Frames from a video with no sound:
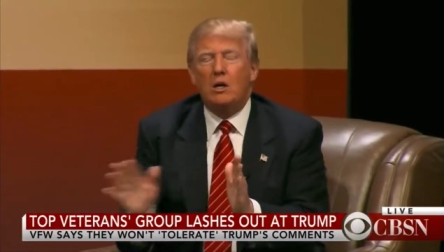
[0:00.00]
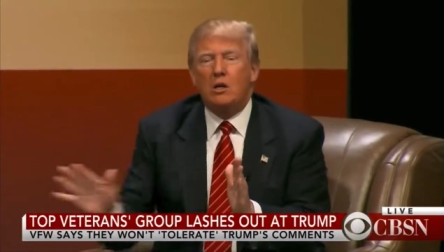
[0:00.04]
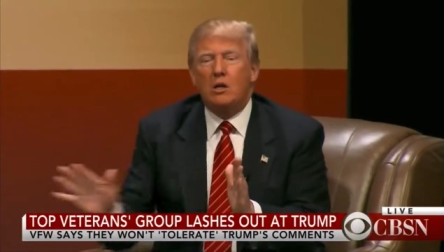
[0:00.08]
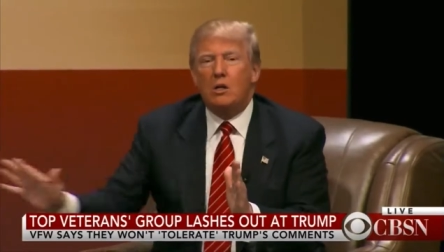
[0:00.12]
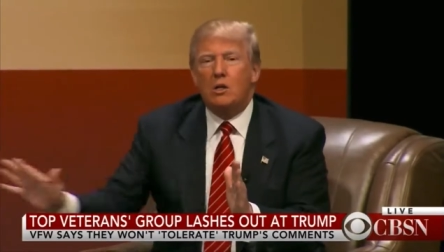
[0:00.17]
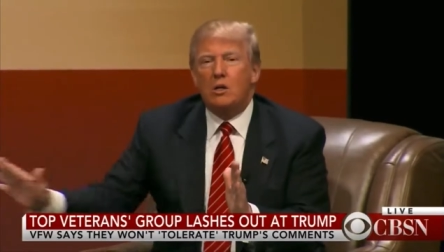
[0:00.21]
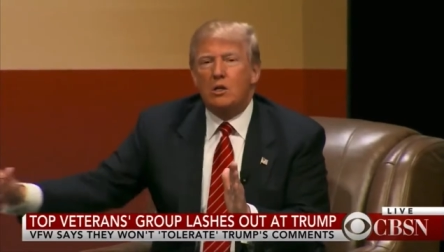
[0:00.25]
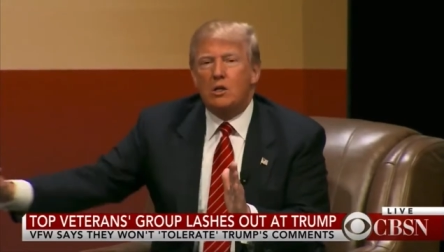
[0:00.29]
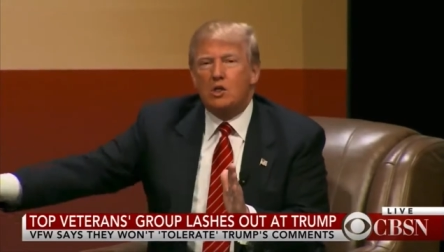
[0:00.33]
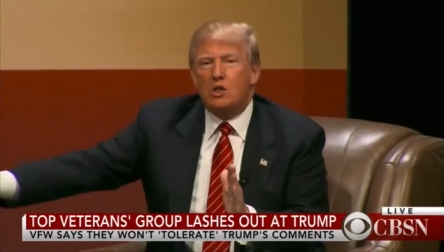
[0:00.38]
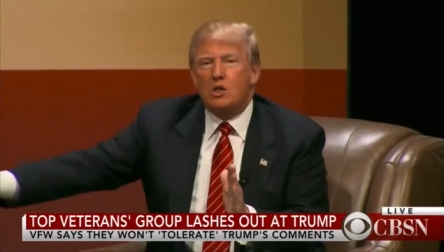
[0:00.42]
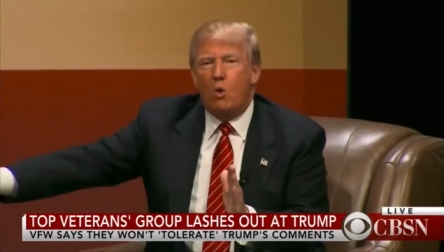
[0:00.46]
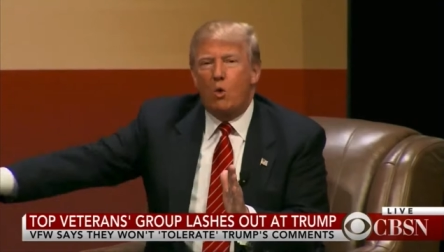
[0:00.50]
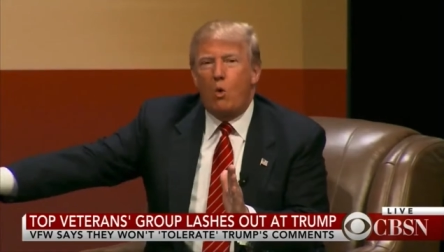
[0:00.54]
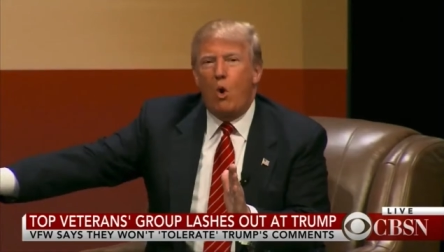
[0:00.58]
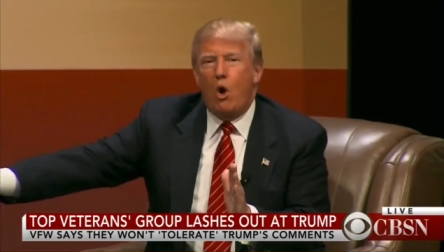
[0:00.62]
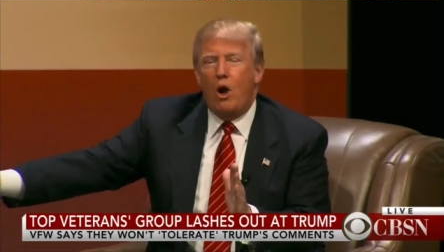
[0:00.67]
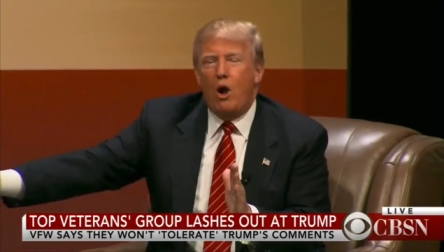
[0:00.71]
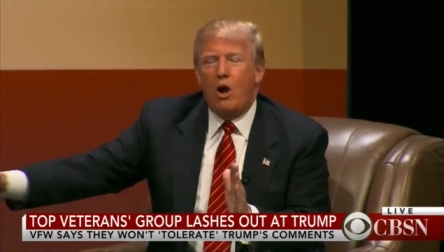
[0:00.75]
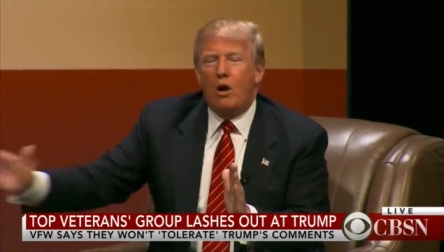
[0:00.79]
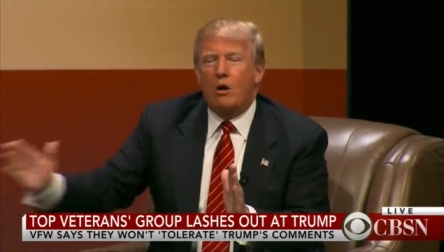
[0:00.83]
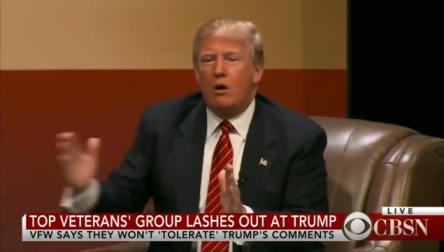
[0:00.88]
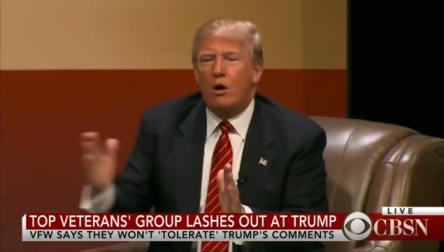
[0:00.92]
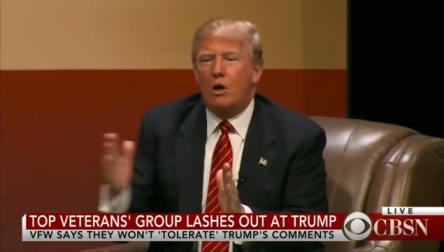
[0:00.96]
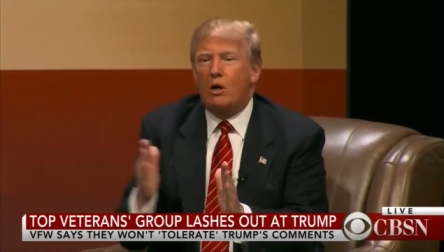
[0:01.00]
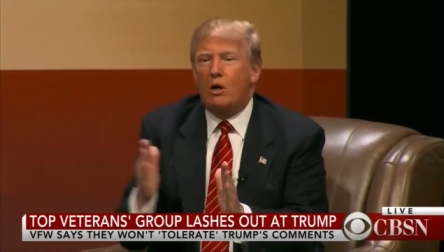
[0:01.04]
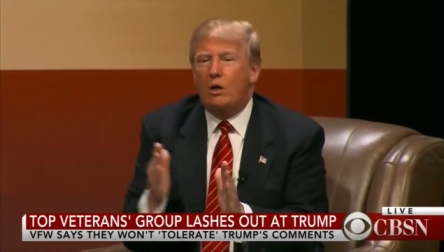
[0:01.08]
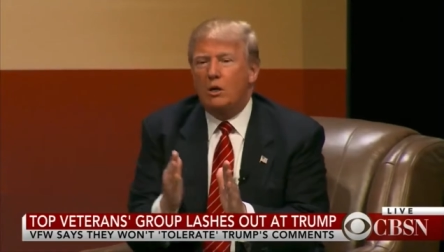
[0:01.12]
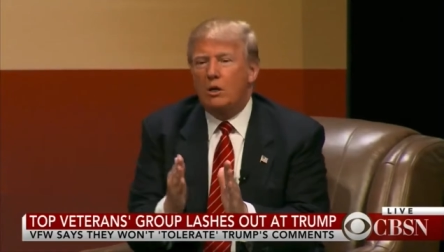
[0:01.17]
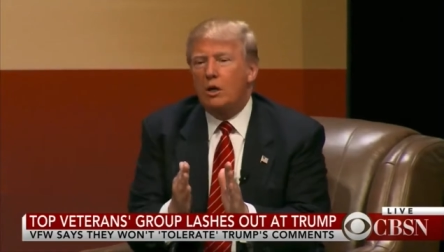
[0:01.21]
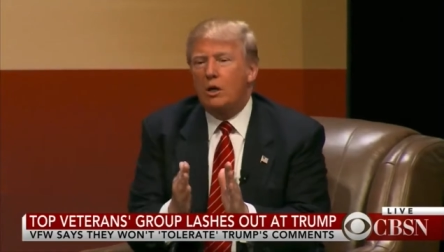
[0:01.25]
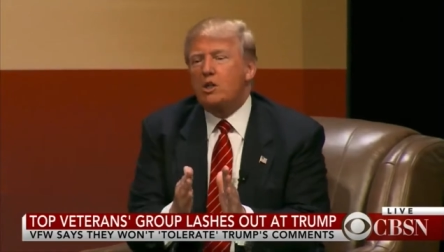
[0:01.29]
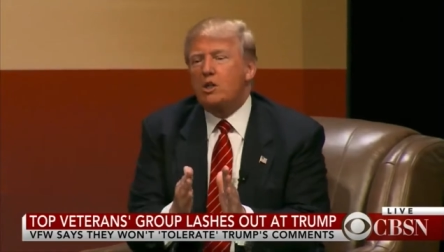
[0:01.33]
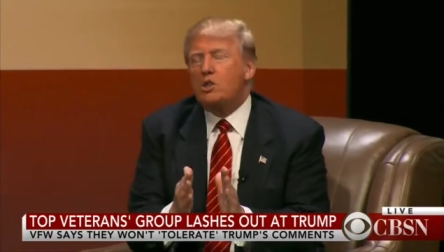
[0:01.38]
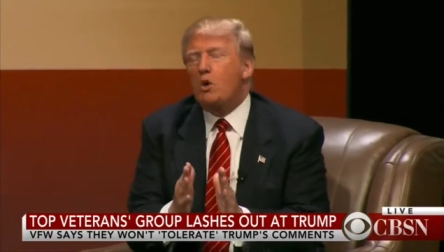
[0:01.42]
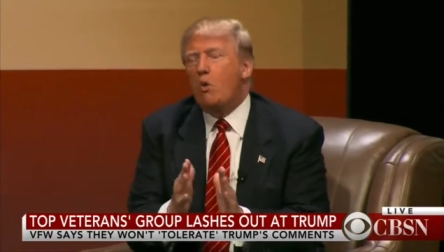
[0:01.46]
Trump refused to
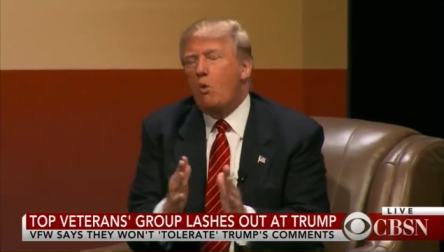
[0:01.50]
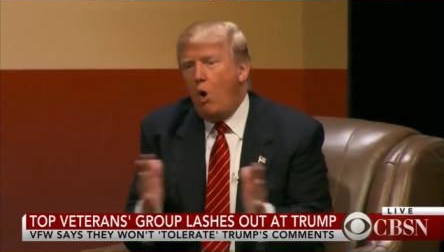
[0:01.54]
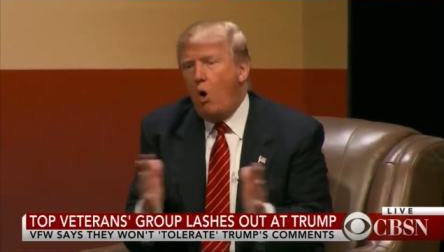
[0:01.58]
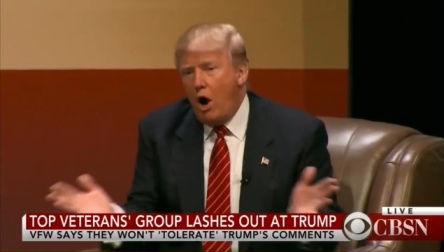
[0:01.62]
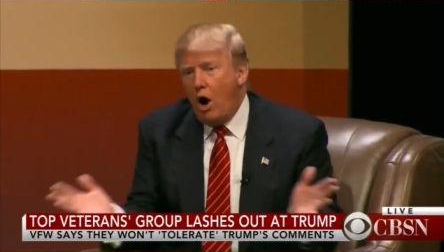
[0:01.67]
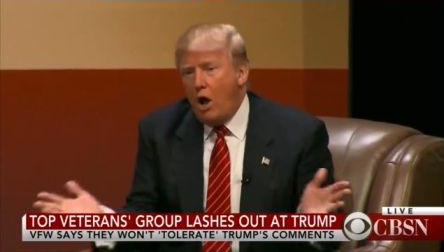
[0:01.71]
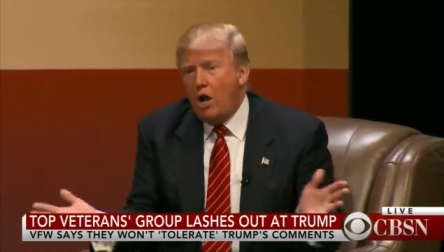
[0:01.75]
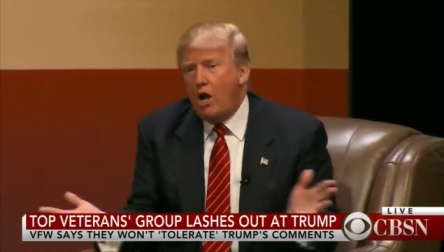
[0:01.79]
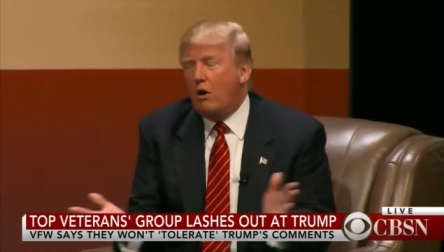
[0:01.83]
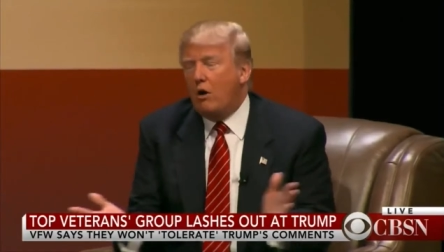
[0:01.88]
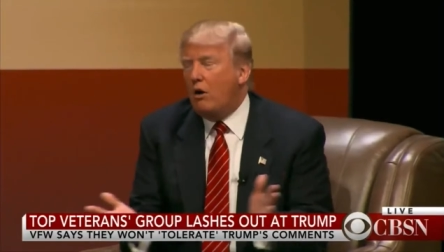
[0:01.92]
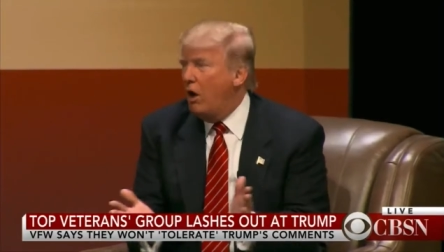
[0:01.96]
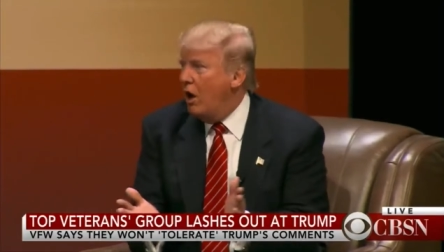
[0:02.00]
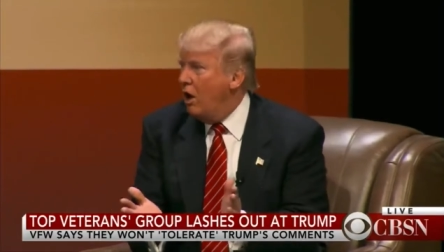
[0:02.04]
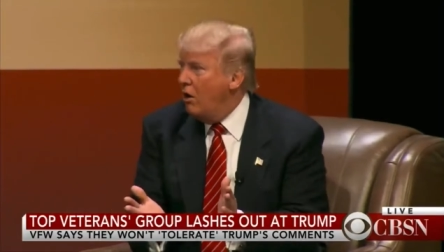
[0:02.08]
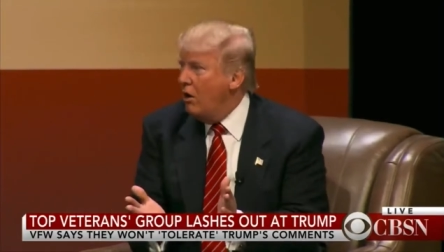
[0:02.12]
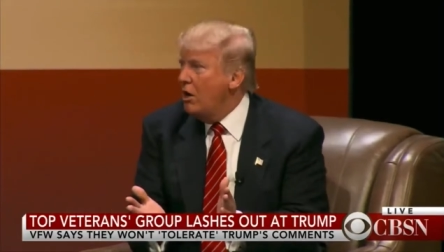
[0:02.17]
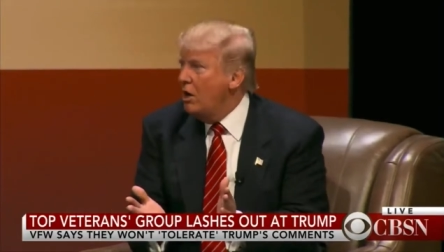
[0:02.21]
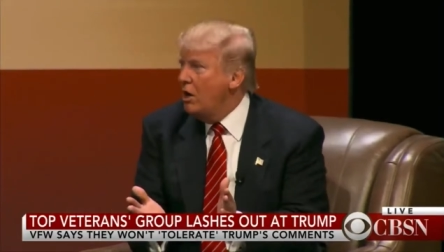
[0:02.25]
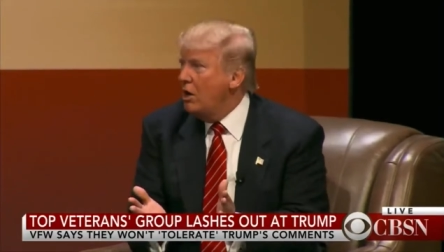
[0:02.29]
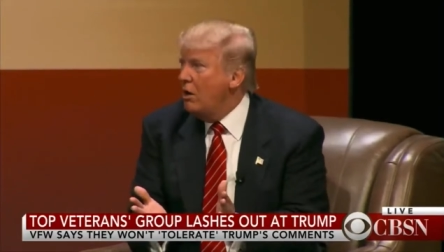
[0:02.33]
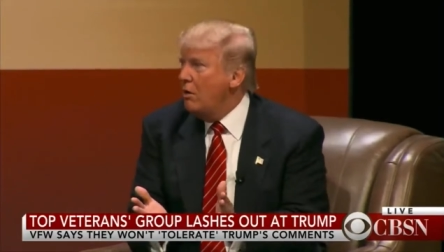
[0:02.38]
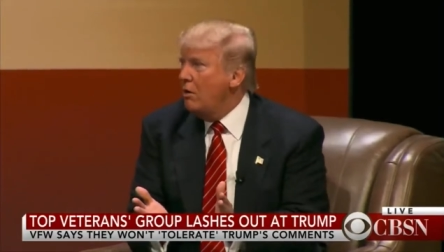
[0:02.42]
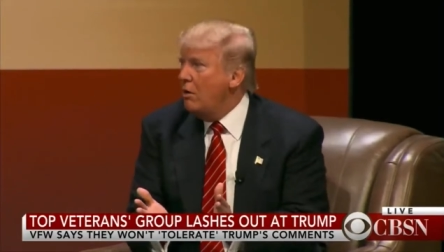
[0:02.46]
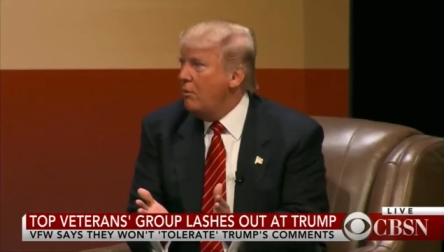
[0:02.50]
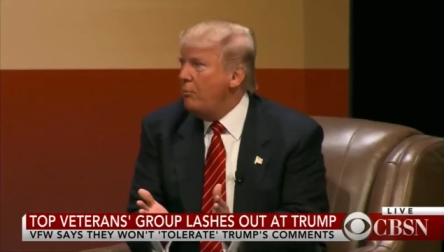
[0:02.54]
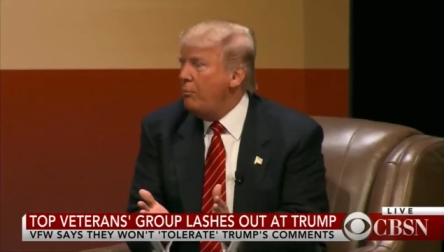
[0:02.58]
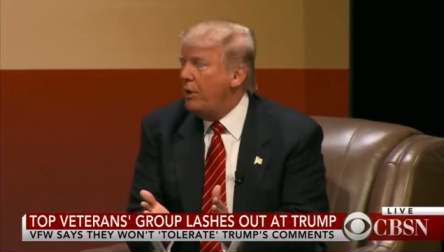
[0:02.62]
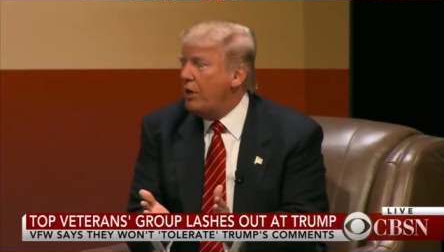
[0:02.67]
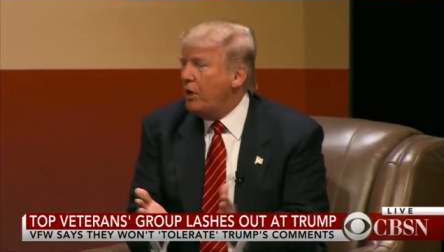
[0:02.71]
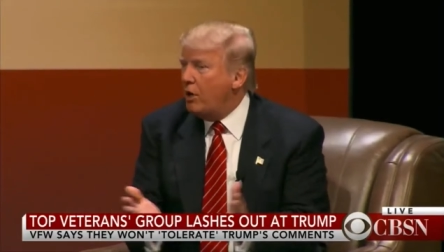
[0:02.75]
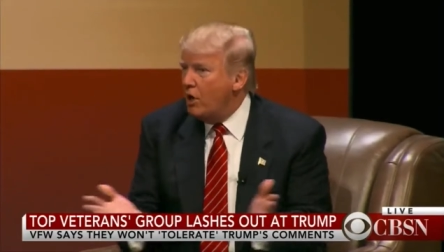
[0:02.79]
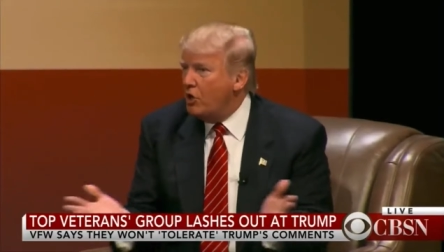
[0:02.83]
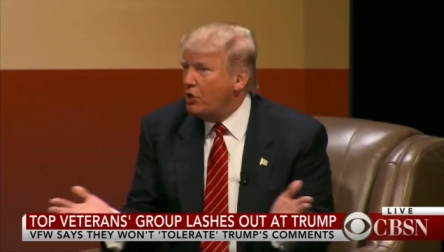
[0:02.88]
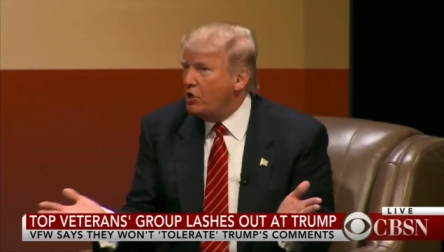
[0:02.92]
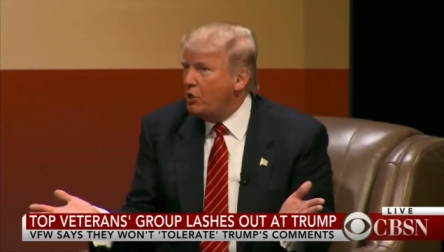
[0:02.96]
back down from his criticism of
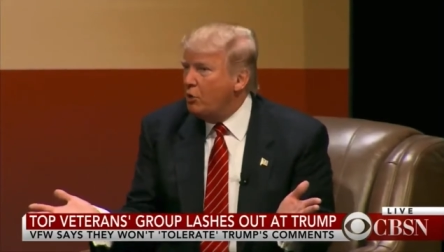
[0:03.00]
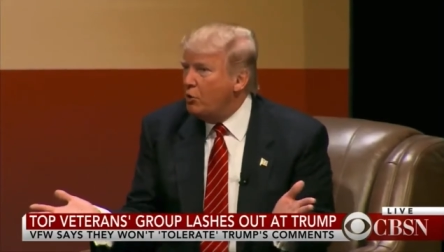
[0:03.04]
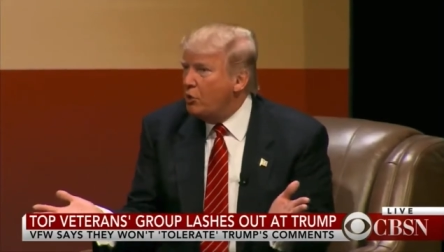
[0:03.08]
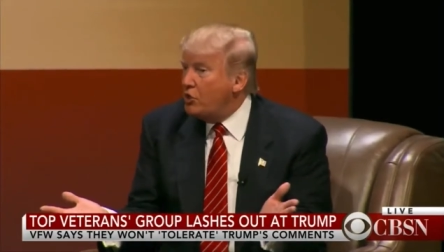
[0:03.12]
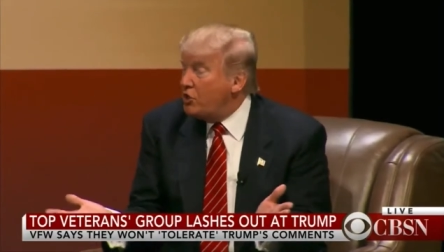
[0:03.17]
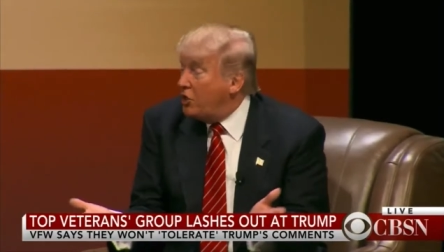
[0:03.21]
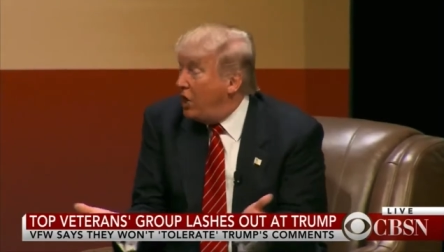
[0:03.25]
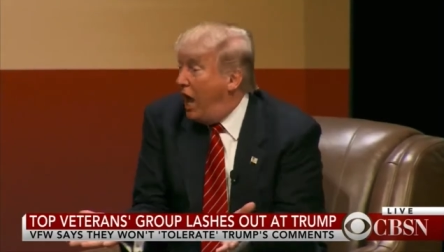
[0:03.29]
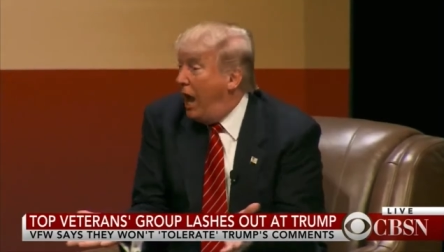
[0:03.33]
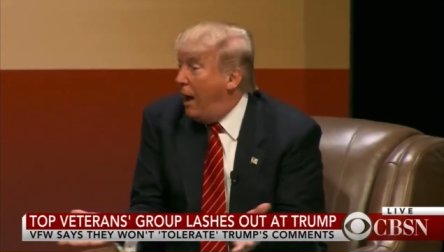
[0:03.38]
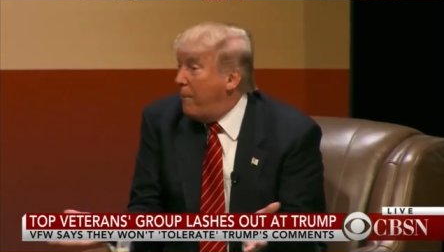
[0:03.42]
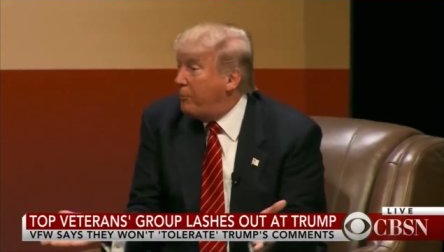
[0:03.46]
another war